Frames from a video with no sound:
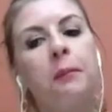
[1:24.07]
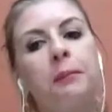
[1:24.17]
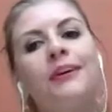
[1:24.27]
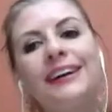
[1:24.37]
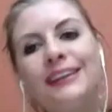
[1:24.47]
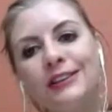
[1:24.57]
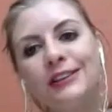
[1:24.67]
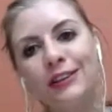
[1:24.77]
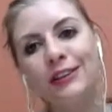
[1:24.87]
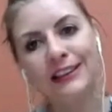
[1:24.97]
prior
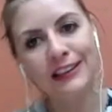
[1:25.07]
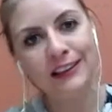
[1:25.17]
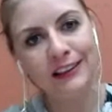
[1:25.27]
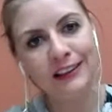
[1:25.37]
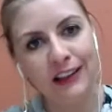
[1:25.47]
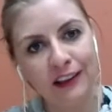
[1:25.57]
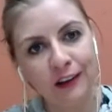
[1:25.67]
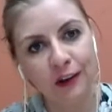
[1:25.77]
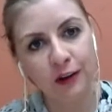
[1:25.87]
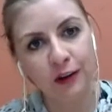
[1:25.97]
to the tenant
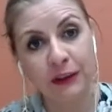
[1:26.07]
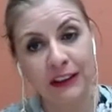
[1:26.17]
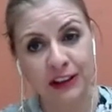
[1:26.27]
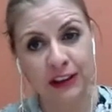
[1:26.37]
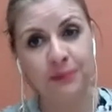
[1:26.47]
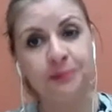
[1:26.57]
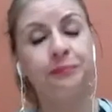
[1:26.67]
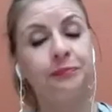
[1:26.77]
taking occupation.